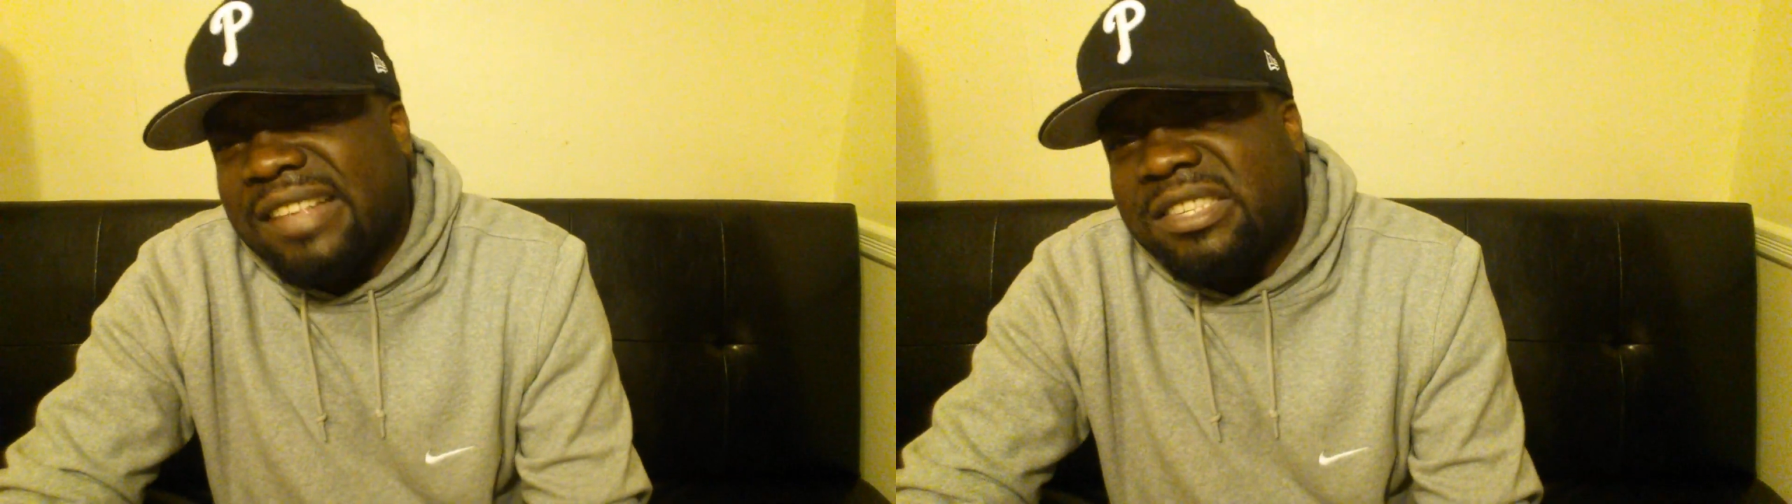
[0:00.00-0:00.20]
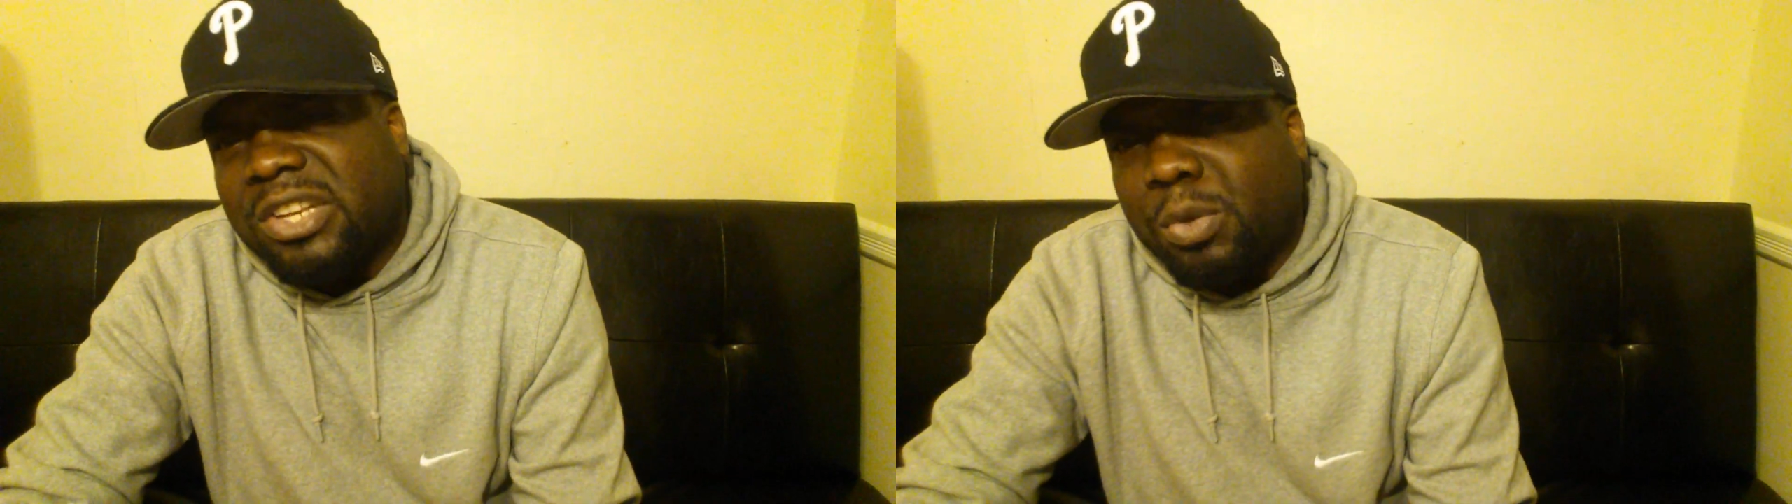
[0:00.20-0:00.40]

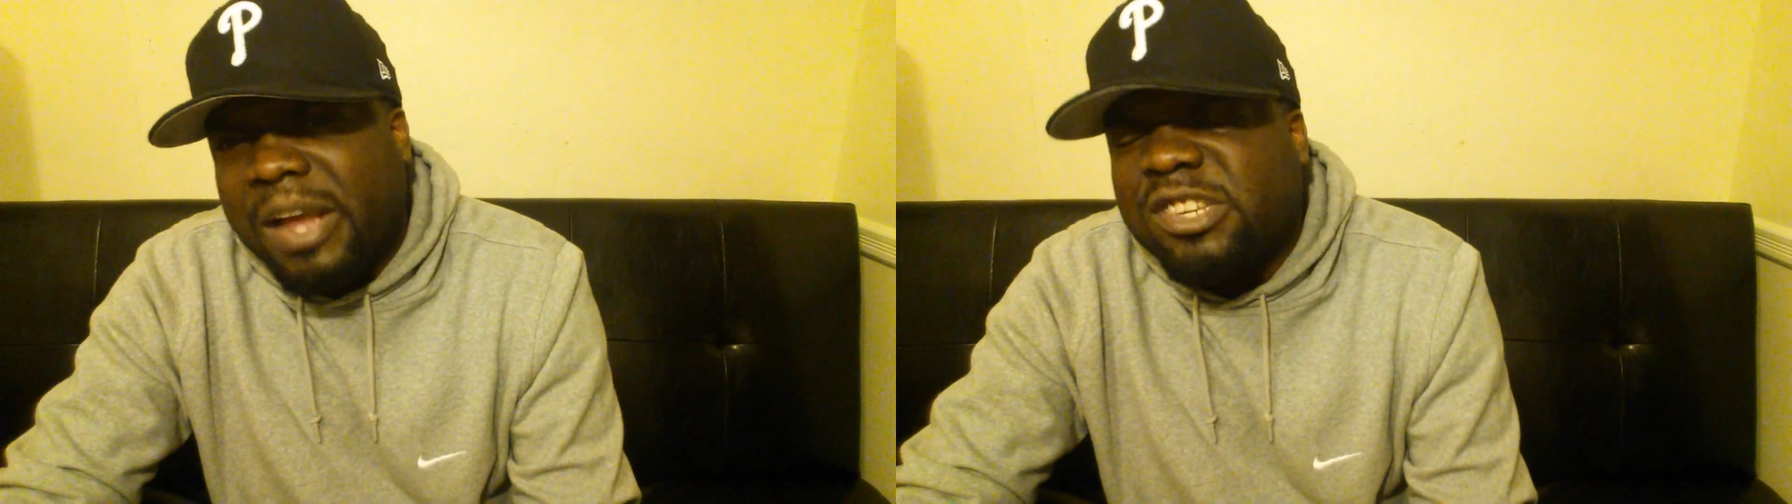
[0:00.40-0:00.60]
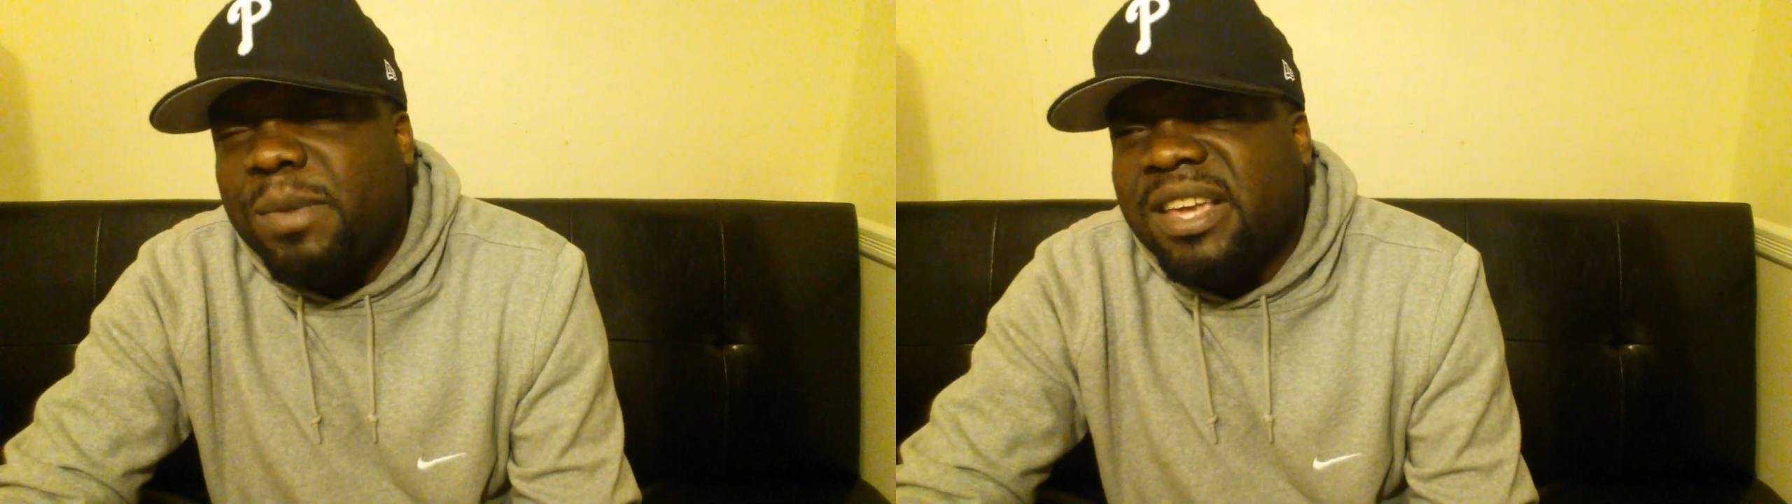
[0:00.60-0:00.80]
that
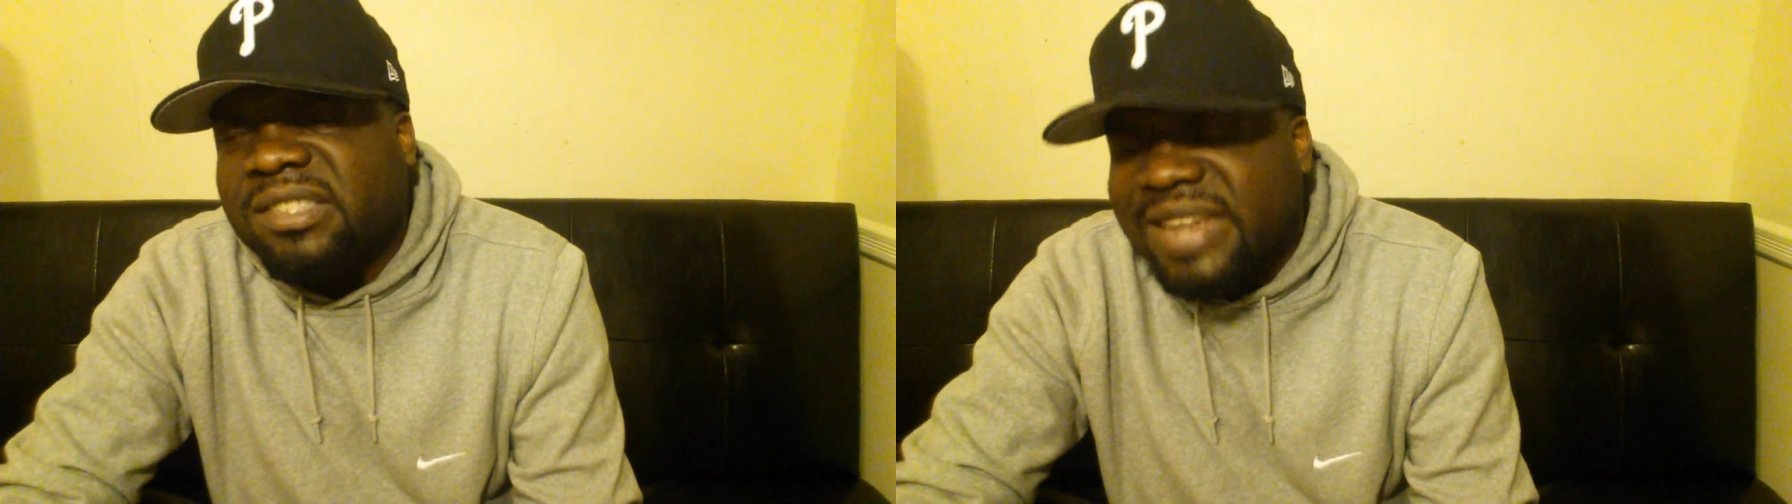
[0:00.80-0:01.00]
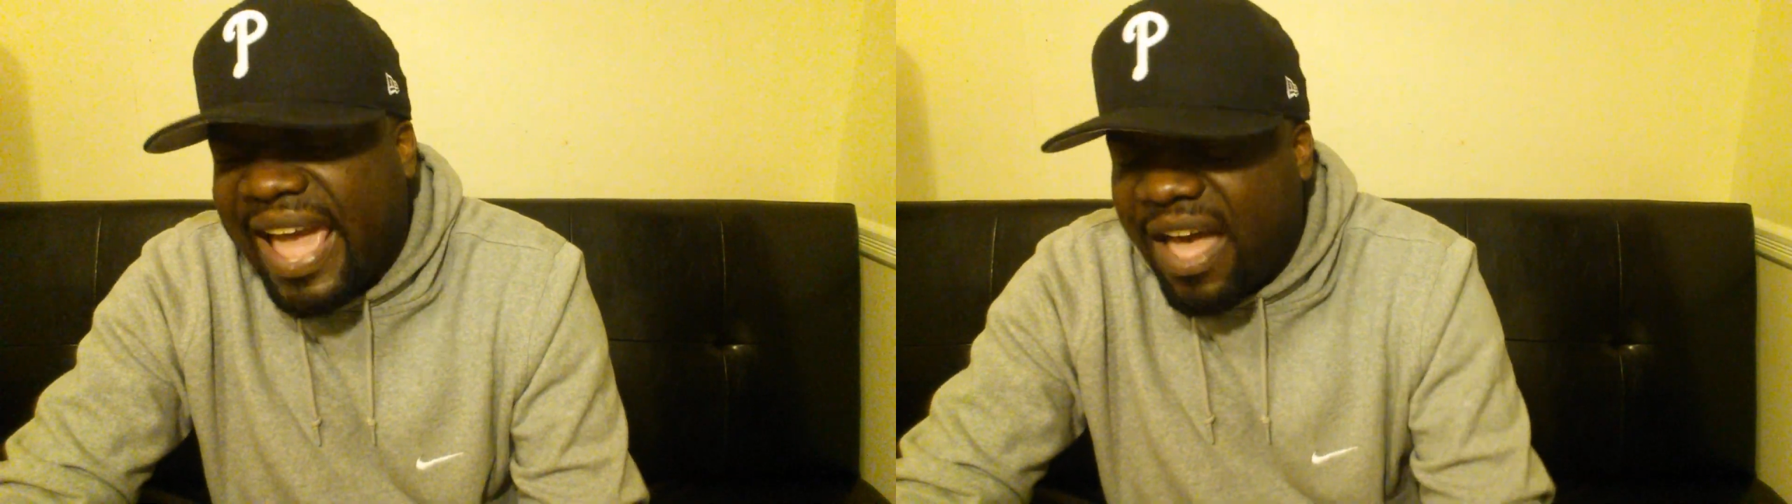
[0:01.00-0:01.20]
situation
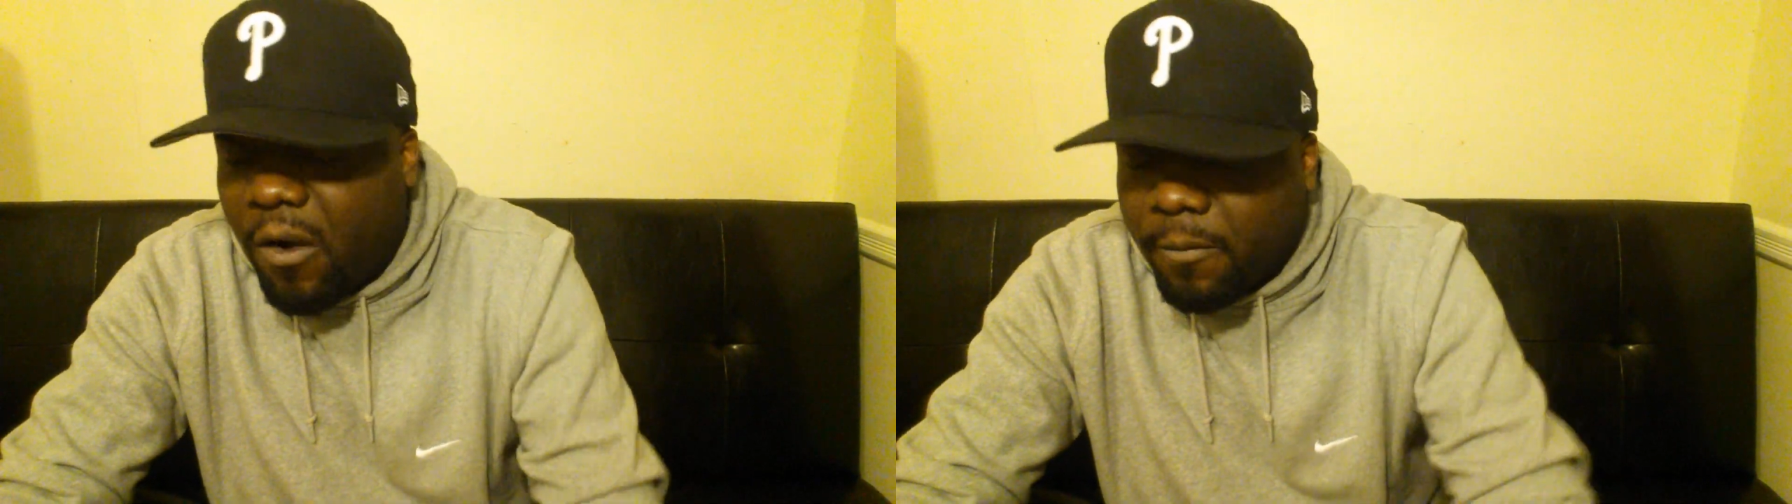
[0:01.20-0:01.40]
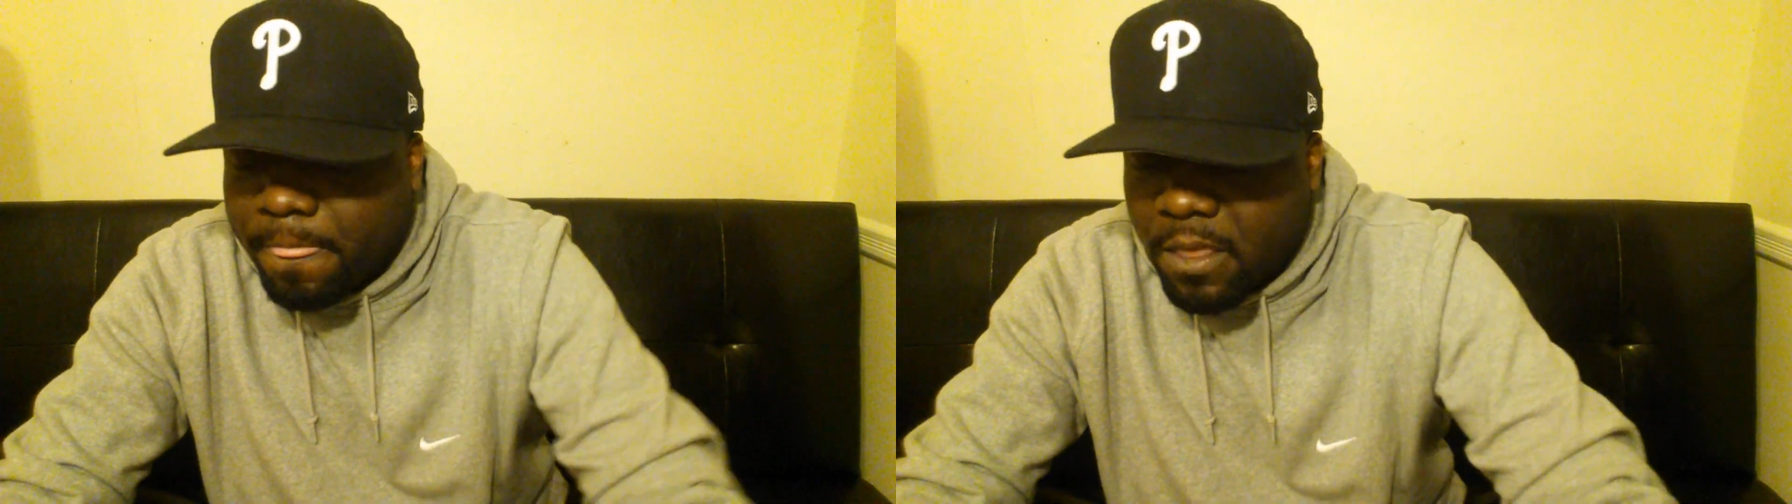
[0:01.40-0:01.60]
because now